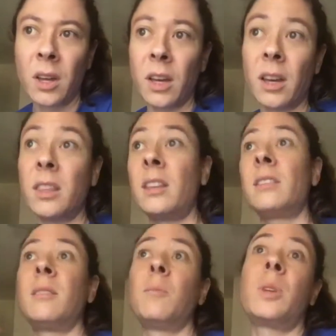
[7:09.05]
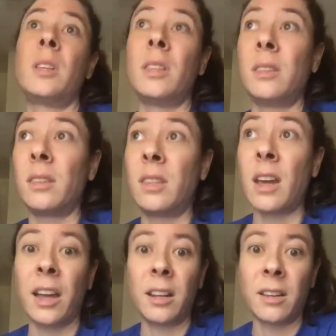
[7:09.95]
and then simply the
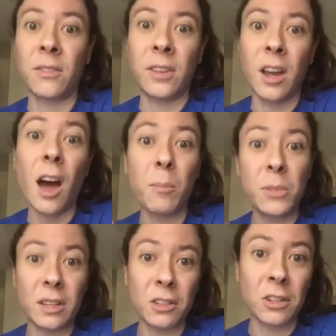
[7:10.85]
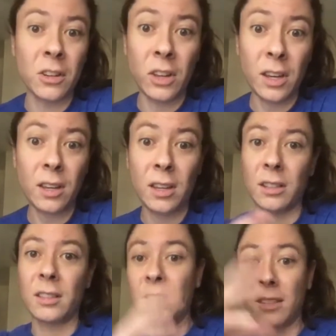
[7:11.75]
idea of compositionally.
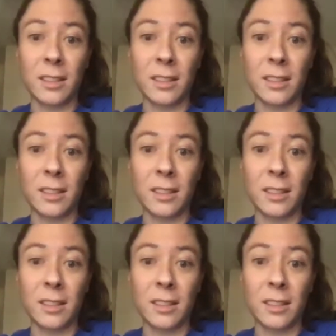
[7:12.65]
It's mm-hmm.